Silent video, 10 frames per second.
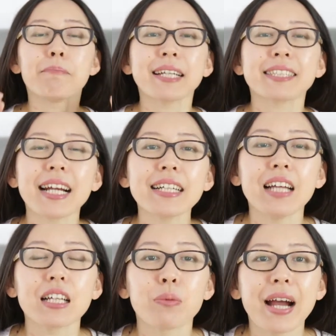My
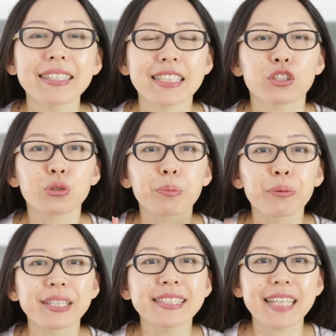second advice is to
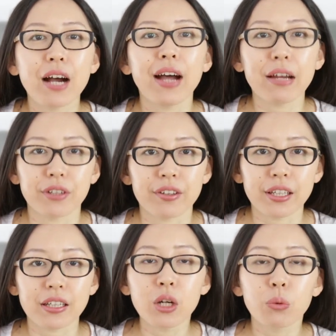pre-sell
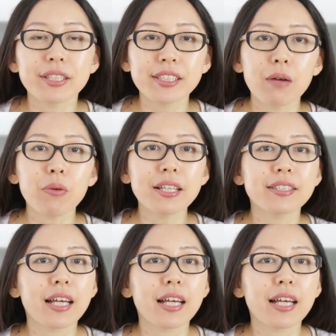everything. When someone